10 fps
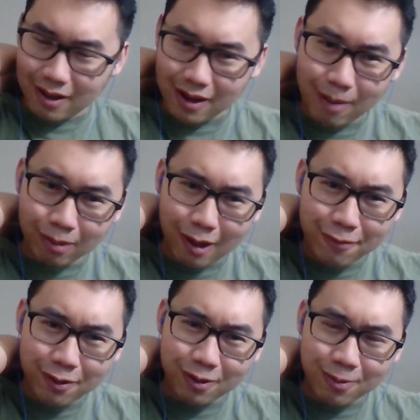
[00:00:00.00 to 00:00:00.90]
I'm
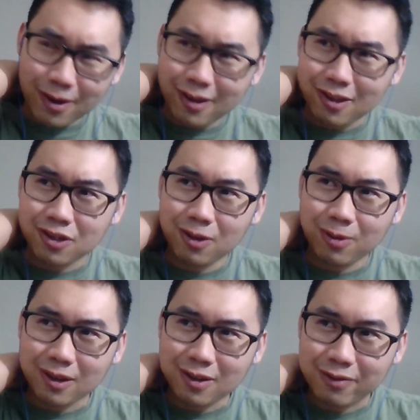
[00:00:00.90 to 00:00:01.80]
loving the way the show
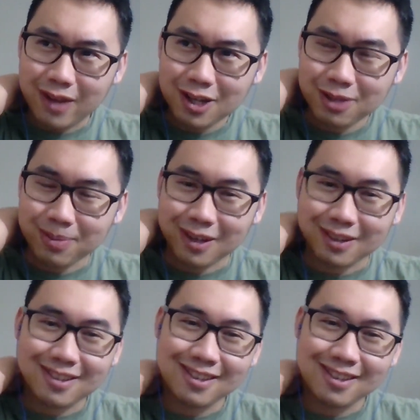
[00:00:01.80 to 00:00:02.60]
does flashbacks.